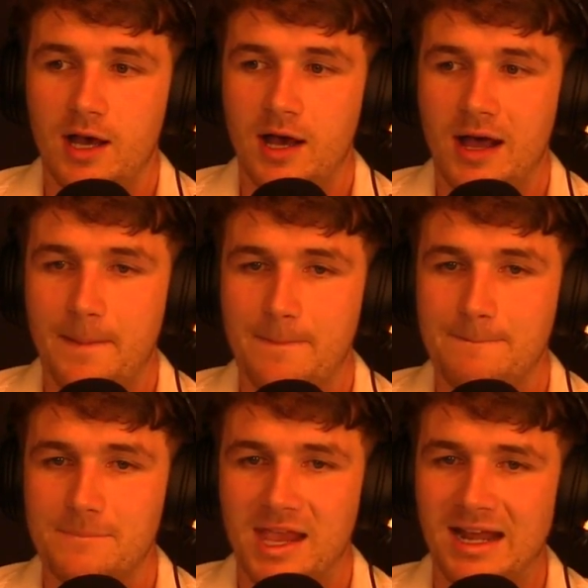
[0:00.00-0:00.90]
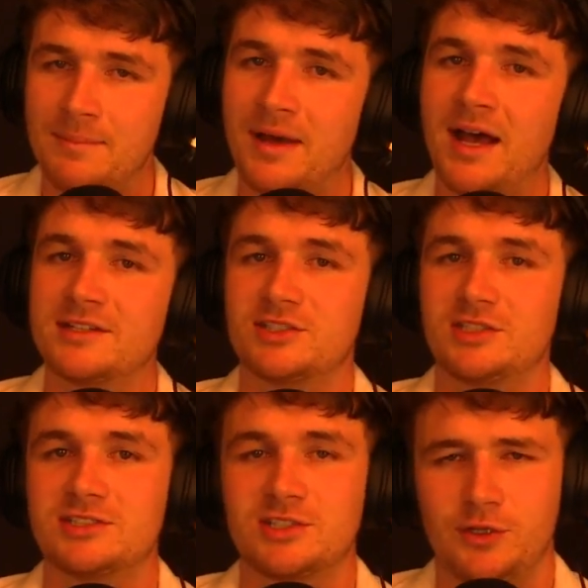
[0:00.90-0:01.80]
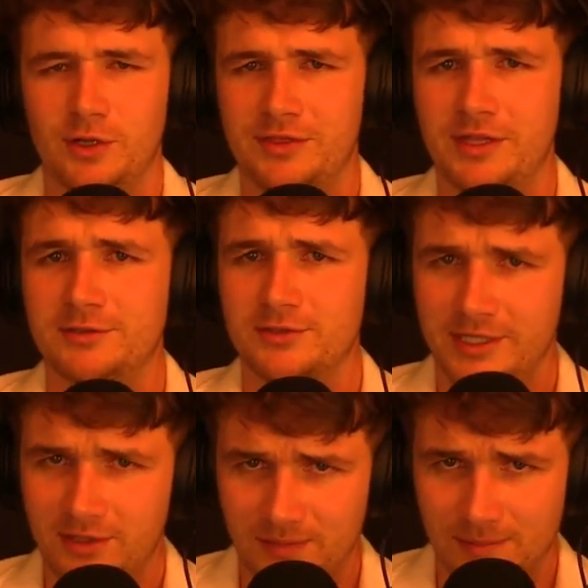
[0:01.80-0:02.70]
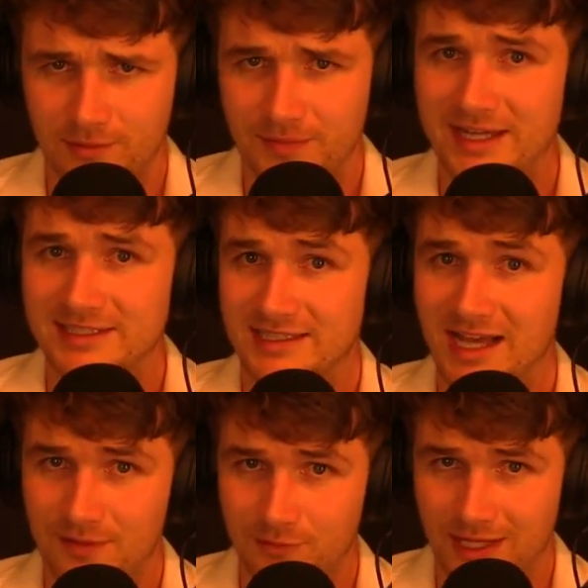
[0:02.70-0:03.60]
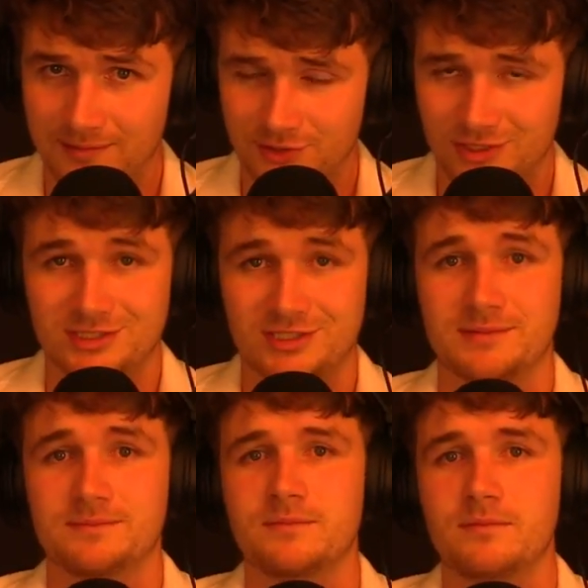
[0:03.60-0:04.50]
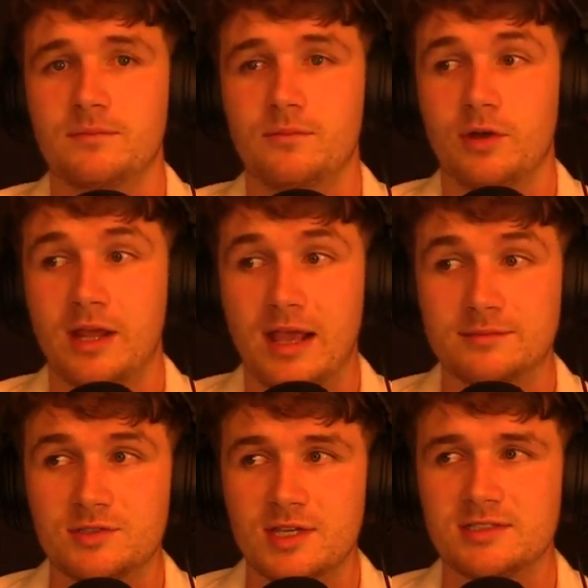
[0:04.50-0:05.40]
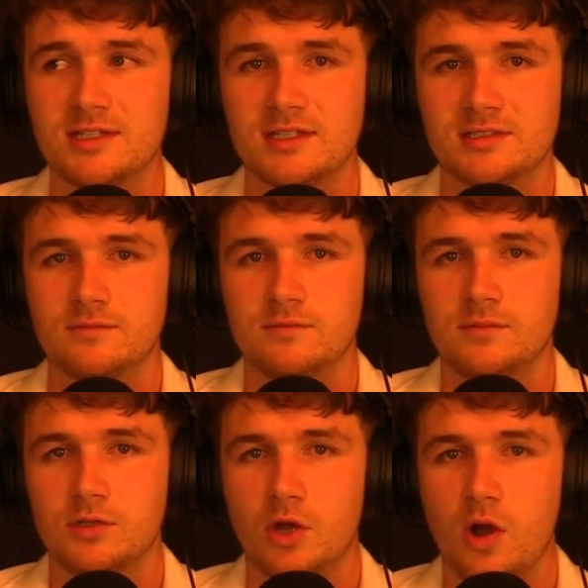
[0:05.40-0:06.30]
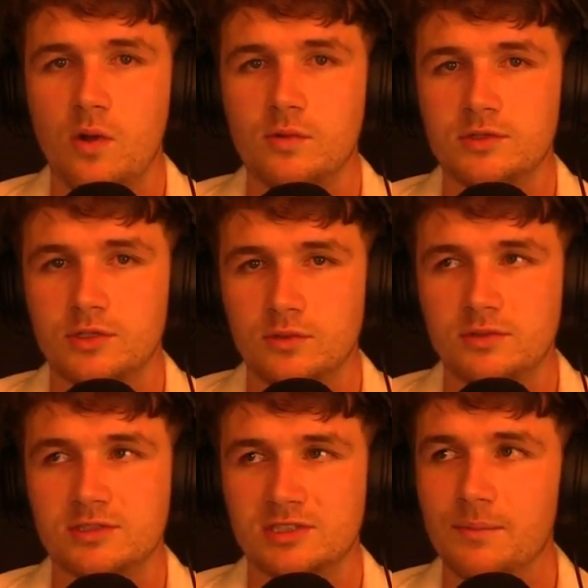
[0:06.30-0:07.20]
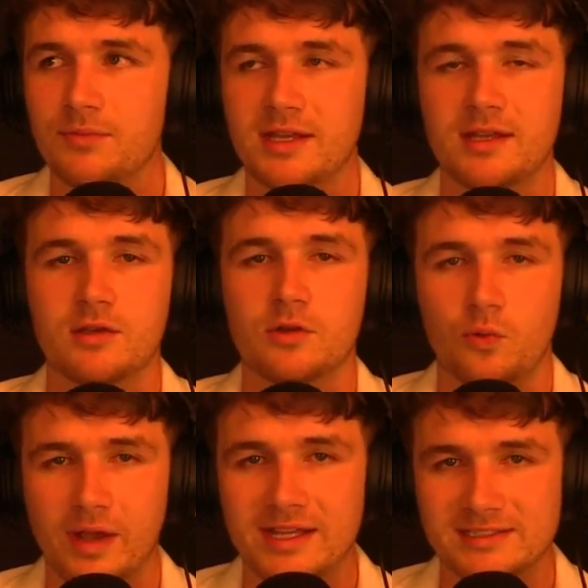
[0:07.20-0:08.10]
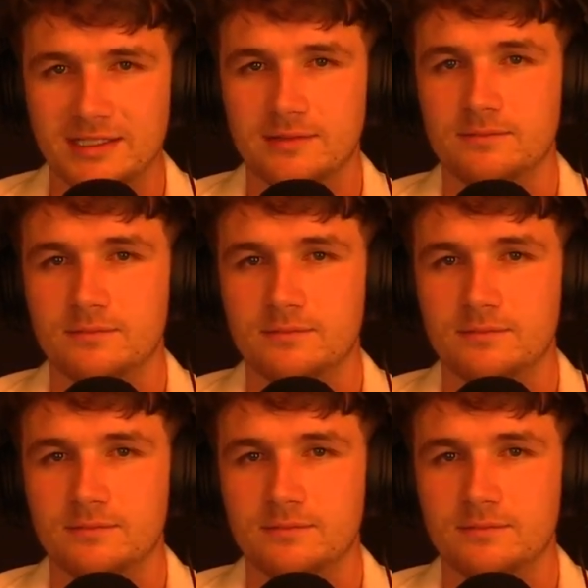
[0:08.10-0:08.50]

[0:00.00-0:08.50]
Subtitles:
And I'm not suggesting you go out there and start killing people. That is not what I am suggesting. What I am suggesting is go do something crazy.